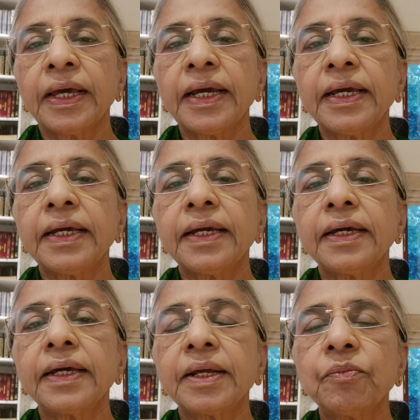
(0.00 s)
He
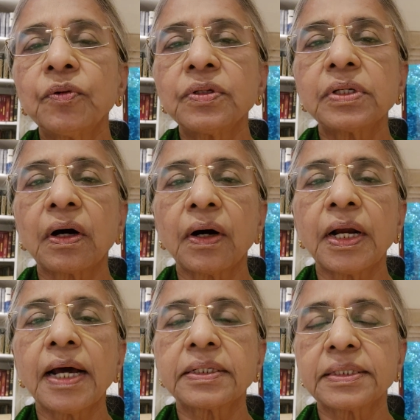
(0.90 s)
removes
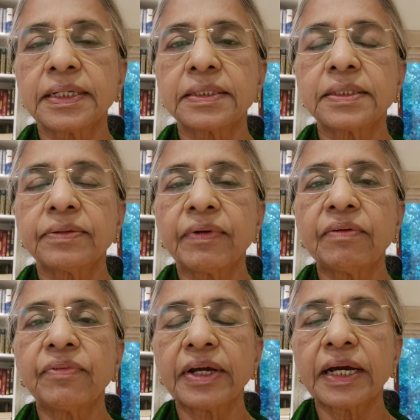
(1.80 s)
all our sins
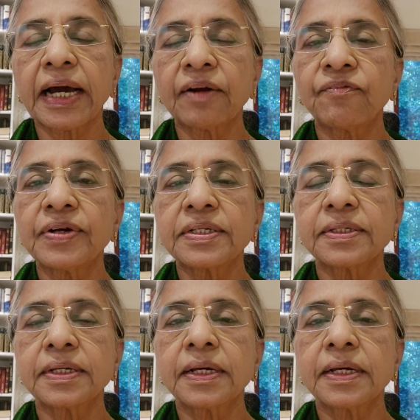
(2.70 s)
when we confess